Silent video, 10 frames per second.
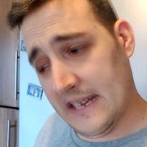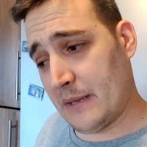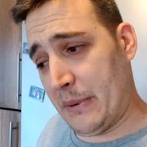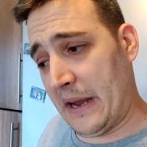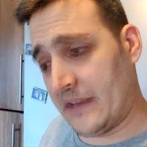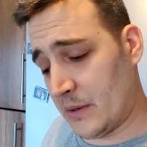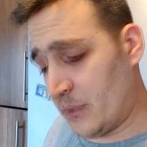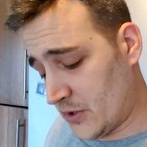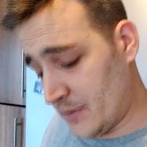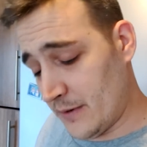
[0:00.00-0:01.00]
It depends
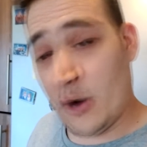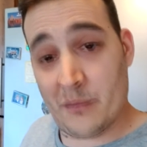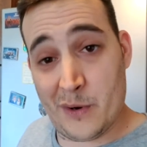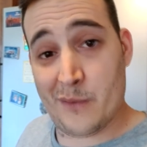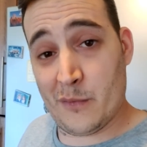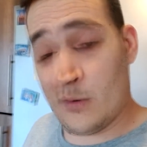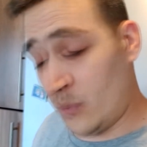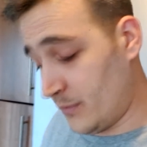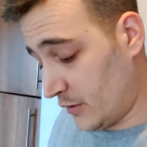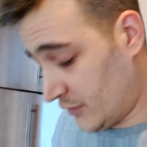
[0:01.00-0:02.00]
on
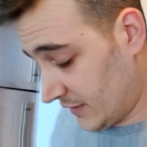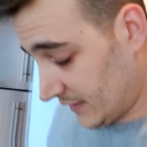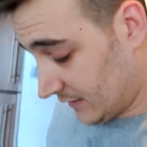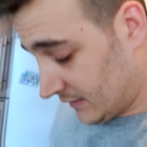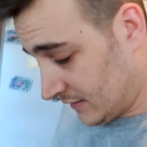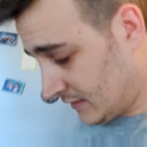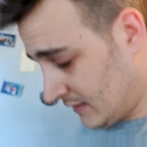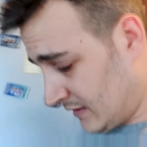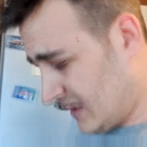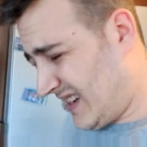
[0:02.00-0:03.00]
what mood she's in.
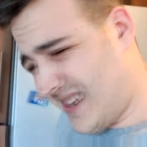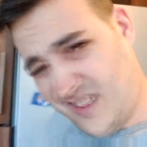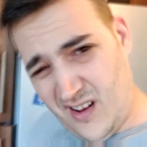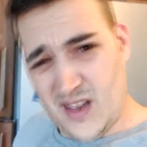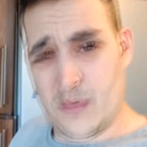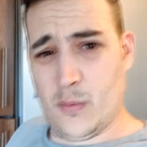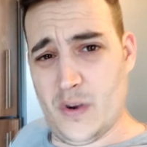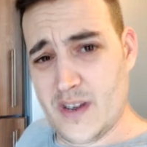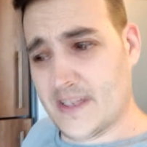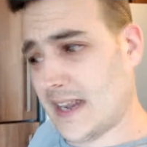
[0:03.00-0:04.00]
I can't get my
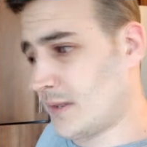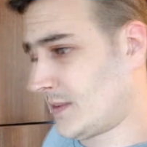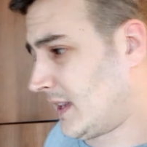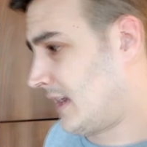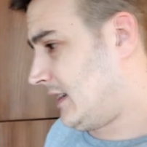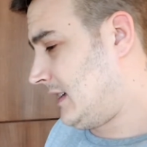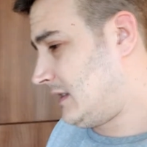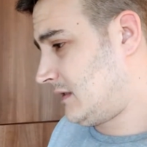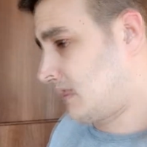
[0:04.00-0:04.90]
words out today.